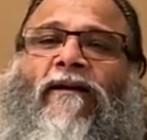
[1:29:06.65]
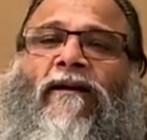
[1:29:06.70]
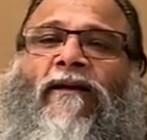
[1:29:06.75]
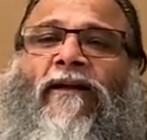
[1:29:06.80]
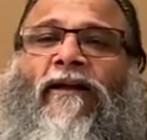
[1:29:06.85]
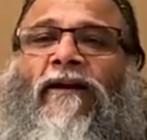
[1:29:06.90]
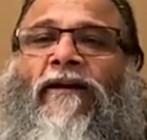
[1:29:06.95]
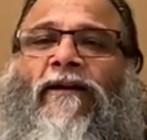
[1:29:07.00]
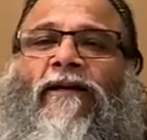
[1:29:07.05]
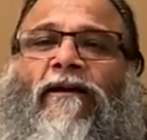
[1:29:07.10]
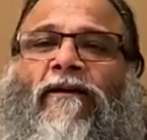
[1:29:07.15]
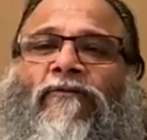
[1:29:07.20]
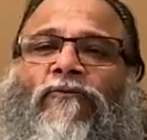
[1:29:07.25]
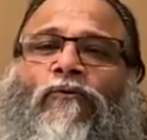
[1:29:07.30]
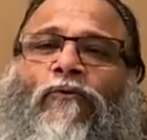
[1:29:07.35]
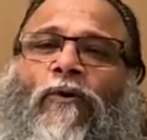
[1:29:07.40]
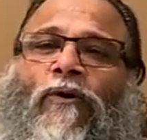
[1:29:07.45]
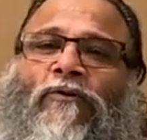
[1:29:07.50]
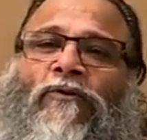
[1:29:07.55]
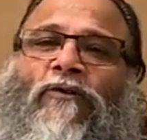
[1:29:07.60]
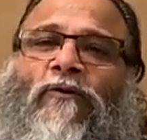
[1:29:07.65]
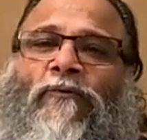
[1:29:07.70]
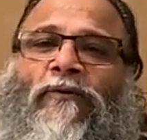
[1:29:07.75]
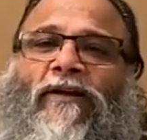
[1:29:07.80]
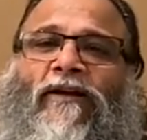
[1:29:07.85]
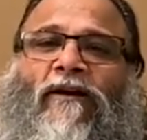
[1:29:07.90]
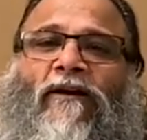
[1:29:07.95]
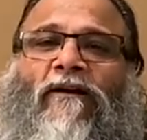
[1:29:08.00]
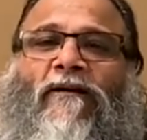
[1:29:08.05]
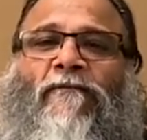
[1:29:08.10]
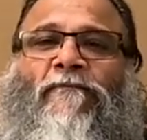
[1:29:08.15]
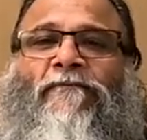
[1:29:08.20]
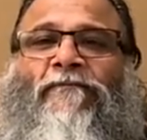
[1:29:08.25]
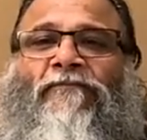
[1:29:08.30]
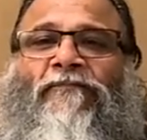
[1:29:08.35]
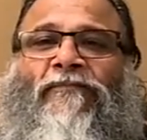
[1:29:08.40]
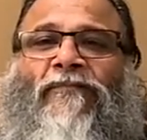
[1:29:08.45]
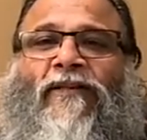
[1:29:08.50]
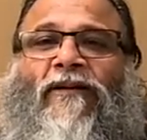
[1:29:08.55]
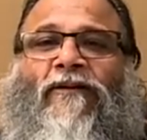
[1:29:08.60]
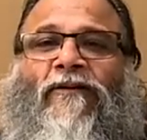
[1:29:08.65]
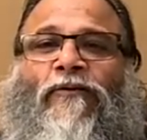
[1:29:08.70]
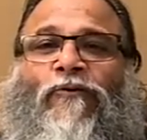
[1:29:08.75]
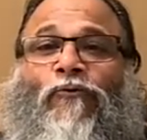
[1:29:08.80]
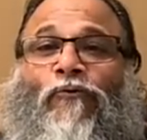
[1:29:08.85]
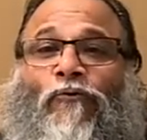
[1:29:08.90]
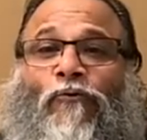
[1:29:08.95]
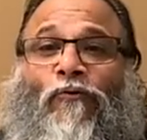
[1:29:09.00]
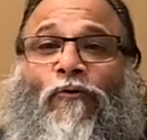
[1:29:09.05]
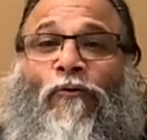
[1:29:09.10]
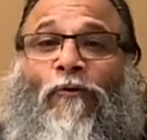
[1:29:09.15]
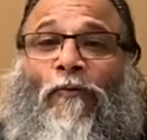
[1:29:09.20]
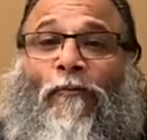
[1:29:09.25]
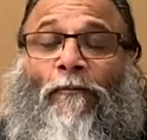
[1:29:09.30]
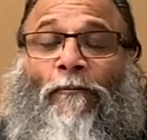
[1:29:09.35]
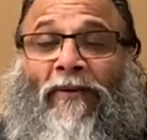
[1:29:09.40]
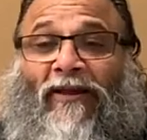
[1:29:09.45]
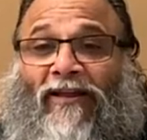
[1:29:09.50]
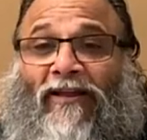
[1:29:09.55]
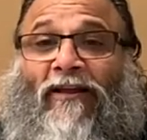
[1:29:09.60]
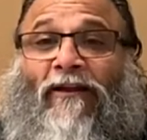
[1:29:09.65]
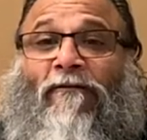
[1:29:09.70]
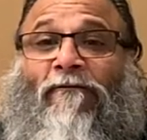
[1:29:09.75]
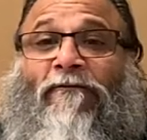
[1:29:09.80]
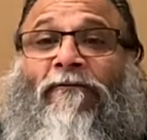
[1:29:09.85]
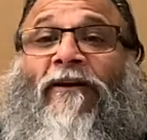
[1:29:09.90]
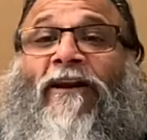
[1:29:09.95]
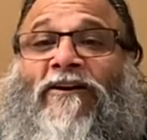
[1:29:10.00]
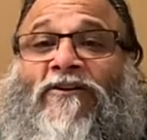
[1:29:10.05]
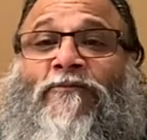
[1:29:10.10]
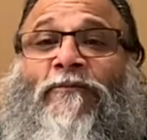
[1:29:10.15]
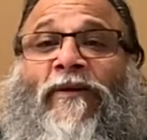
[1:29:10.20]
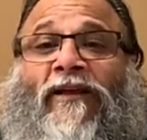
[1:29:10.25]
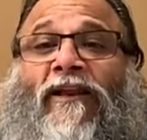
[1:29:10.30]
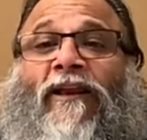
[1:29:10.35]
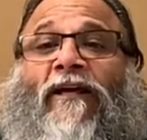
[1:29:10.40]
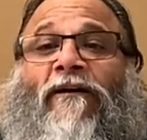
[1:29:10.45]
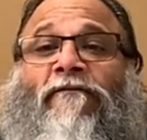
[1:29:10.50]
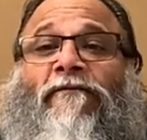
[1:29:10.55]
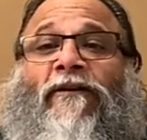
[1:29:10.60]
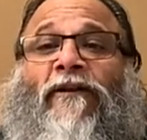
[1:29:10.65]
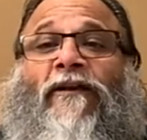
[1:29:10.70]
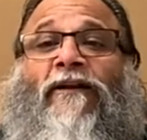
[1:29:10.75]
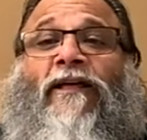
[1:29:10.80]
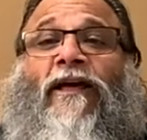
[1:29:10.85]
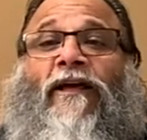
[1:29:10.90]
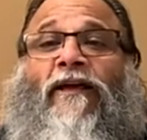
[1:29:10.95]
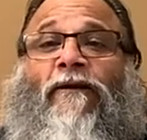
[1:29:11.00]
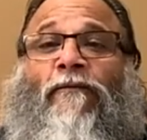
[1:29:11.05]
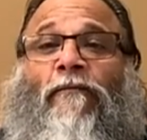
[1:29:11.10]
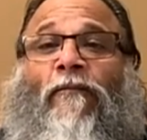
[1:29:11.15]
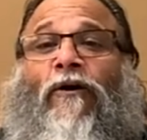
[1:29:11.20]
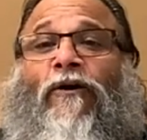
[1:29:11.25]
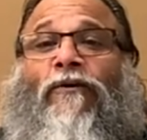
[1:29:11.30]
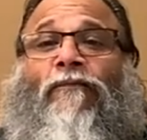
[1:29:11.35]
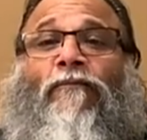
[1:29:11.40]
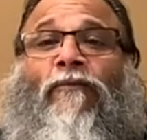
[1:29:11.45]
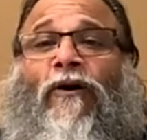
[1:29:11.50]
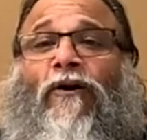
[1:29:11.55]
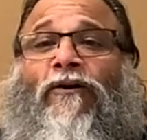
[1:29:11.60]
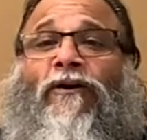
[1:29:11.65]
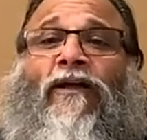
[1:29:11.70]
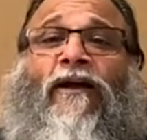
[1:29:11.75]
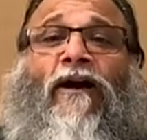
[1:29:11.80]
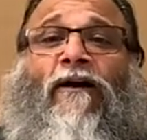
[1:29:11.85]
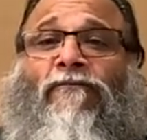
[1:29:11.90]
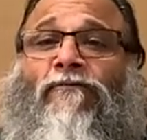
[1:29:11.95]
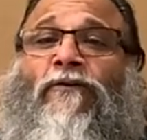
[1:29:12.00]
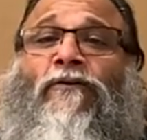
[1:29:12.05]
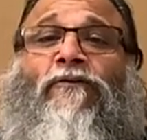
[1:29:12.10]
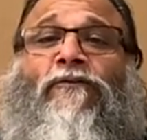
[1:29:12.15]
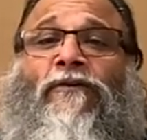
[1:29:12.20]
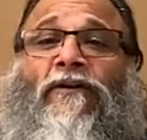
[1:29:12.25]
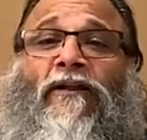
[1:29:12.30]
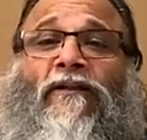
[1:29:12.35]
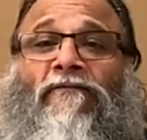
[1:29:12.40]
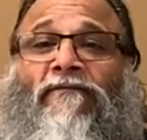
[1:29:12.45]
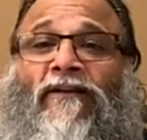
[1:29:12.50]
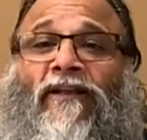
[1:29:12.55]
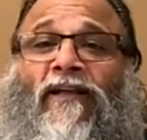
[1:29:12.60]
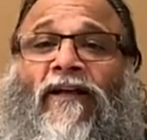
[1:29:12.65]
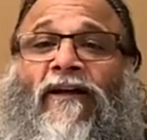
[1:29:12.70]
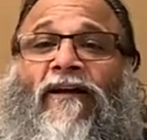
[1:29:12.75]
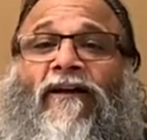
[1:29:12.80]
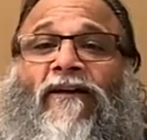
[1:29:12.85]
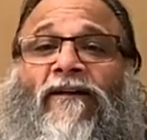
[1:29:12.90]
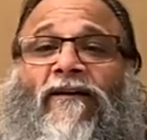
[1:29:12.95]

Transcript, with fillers: eat throughout the week to making fresh meal every day morning afternoon evening